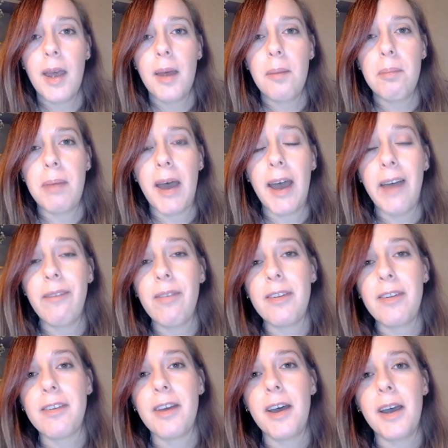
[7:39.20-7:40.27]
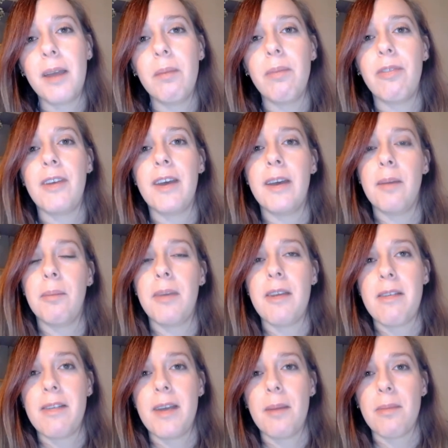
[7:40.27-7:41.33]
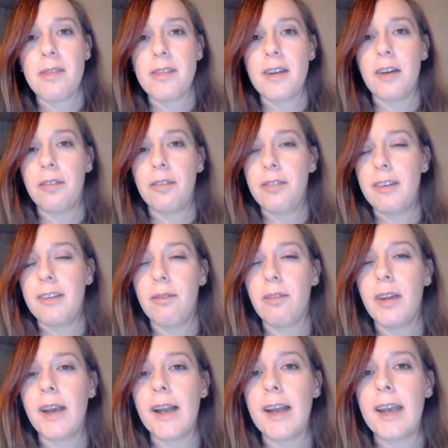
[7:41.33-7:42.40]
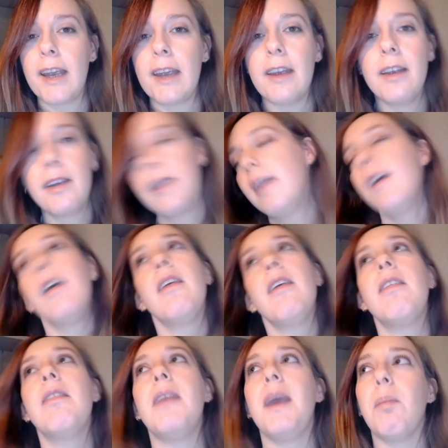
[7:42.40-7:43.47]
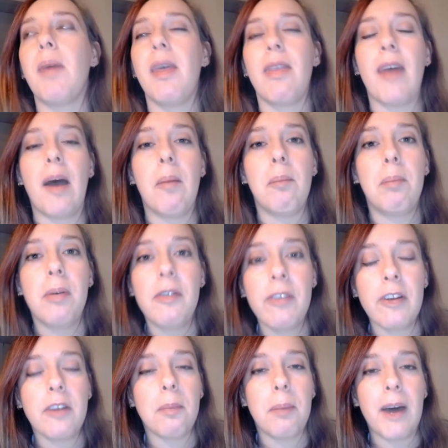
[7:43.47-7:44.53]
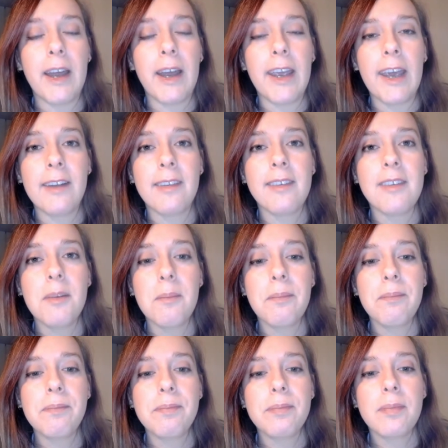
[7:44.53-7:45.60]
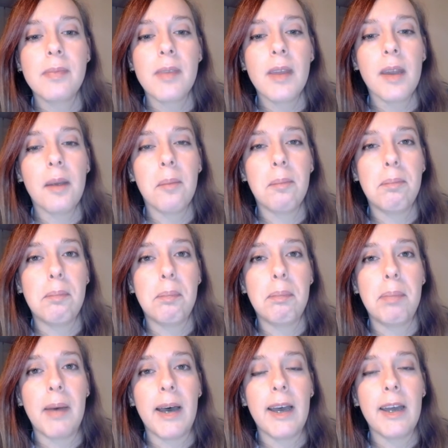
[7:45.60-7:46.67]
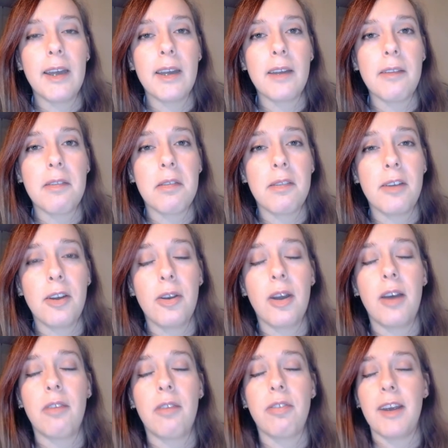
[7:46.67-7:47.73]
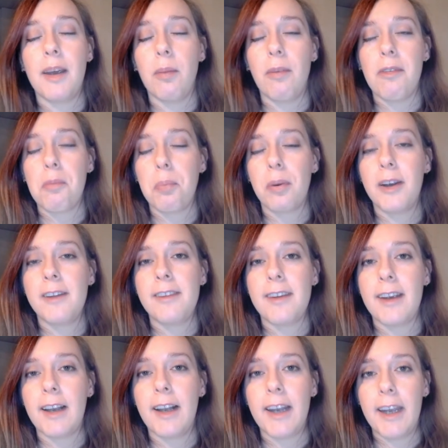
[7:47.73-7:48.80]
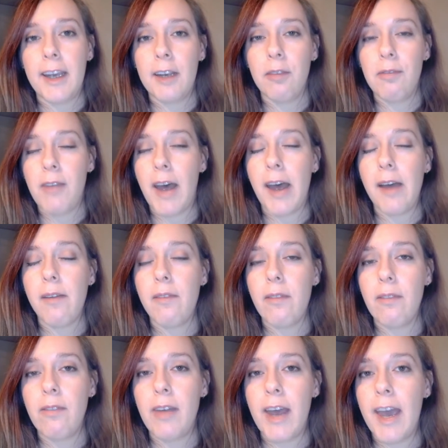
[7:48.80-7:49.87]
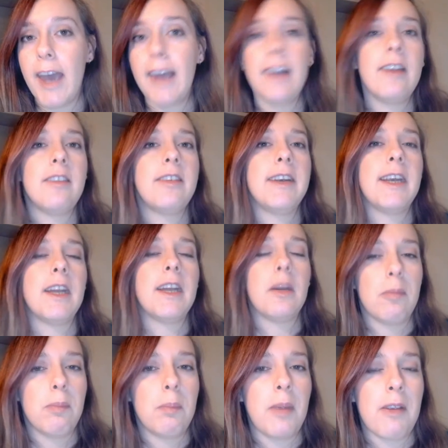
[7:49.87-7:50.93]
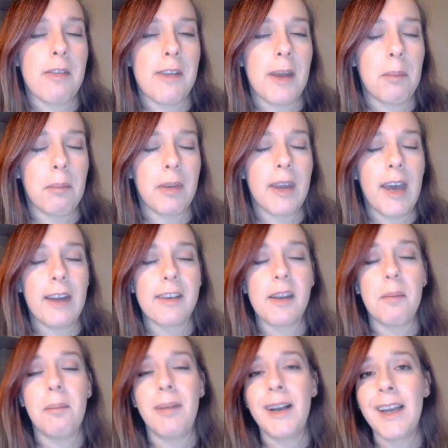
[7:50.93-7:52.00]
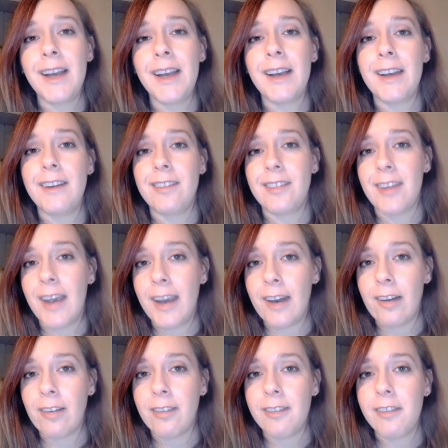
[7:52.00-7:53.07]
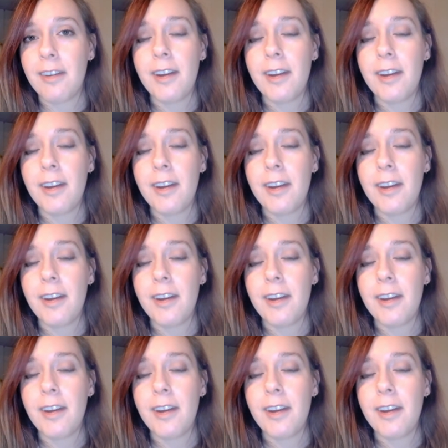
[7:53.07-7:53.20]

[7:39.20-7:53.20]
But at the time, the museum staff didn't really seem that bothered by it. But soon after, it was pretty clear that the energy in the museum had completely changed